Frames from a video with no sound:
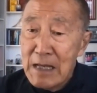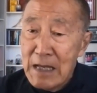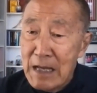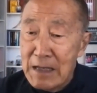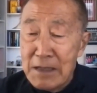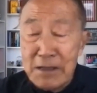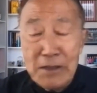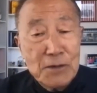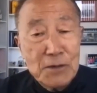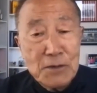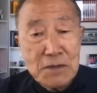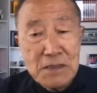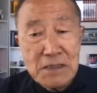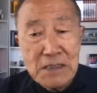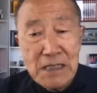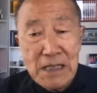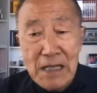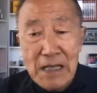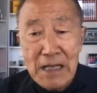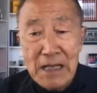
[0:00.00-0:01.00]
And
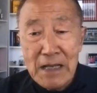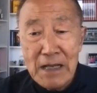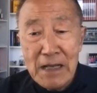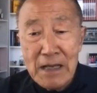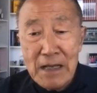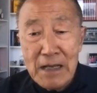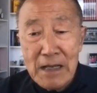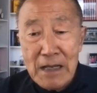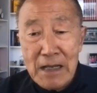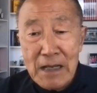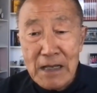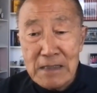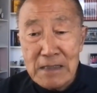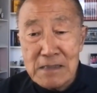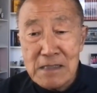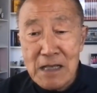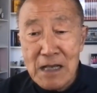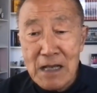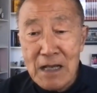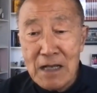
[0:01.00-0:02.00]
UCA
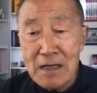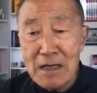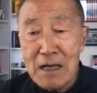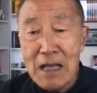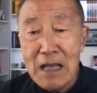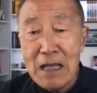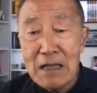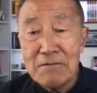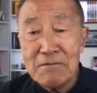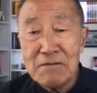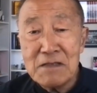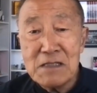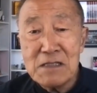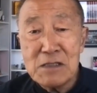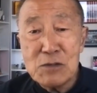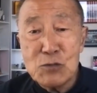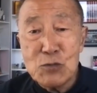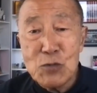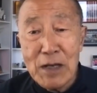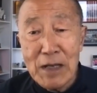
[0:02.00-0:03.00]
has a lot of
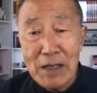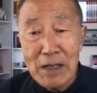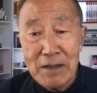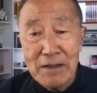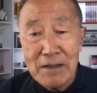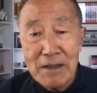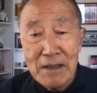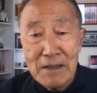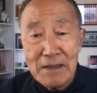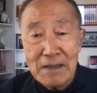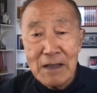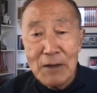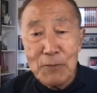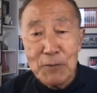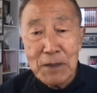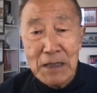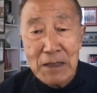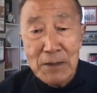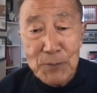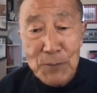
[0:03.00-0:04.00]
strength that
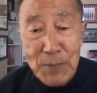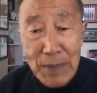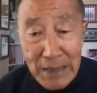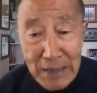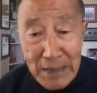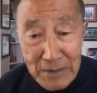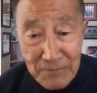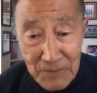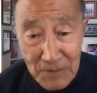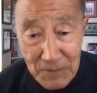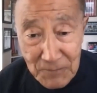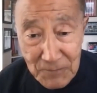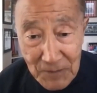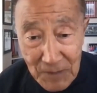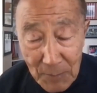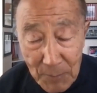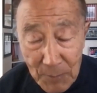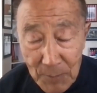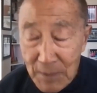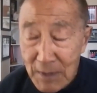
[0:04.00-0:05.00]
we can benefit
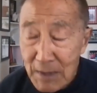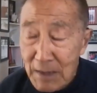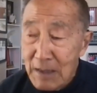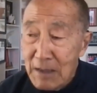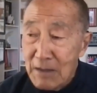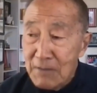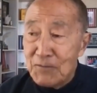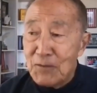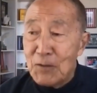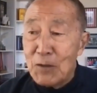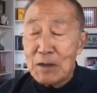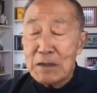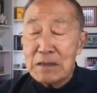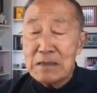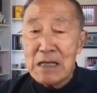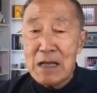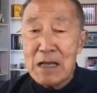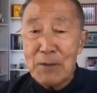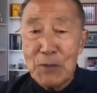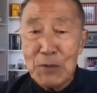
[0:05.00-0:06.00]
from. For
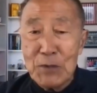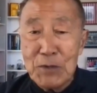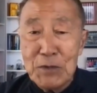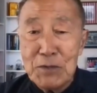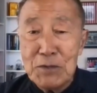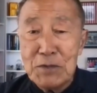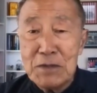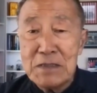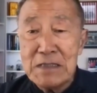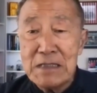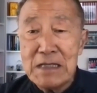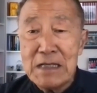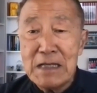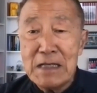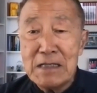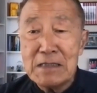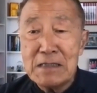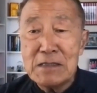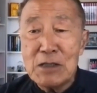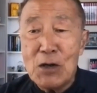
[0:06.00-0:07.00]
example, UCA
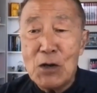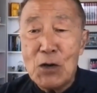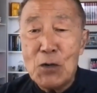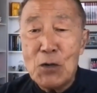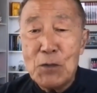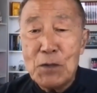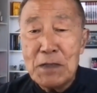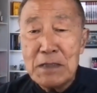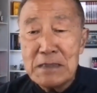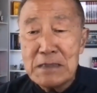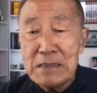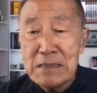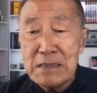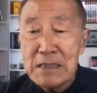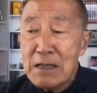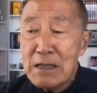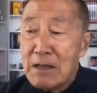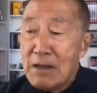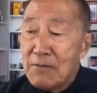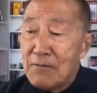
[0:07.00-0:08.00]
is always
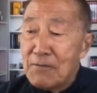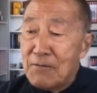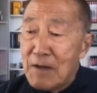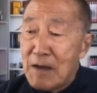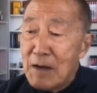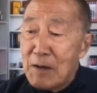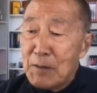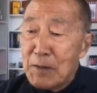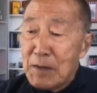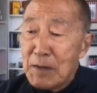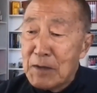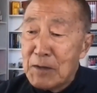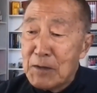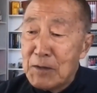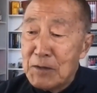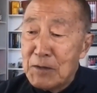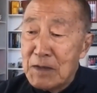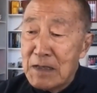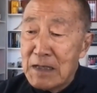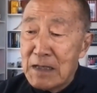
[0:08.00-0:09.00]
very
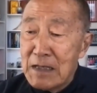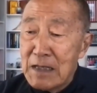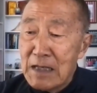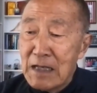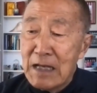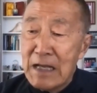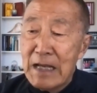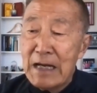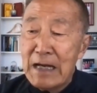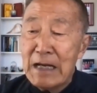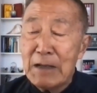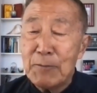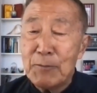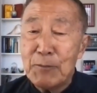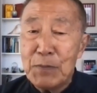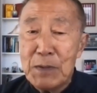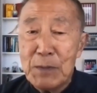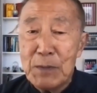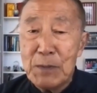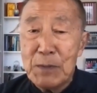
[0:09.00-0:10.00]
good in getting
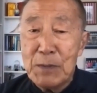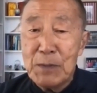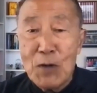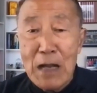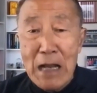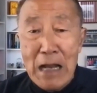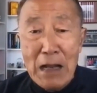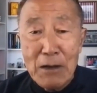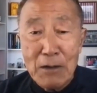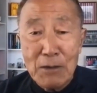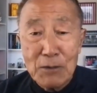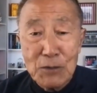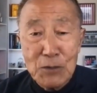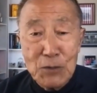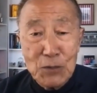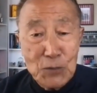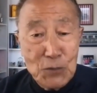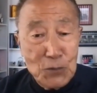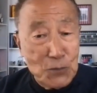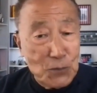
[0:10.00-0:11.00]
people out
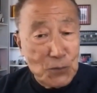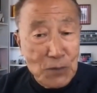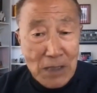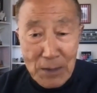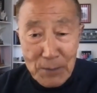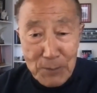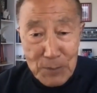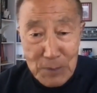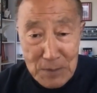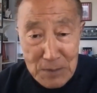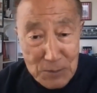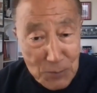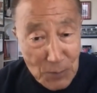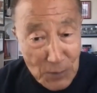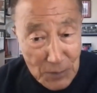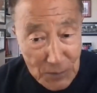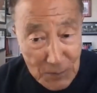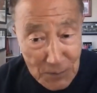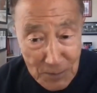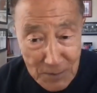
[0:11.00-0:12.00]
to do
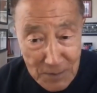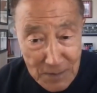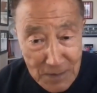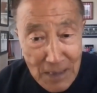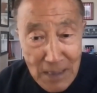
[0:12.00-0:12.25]
demonstrations.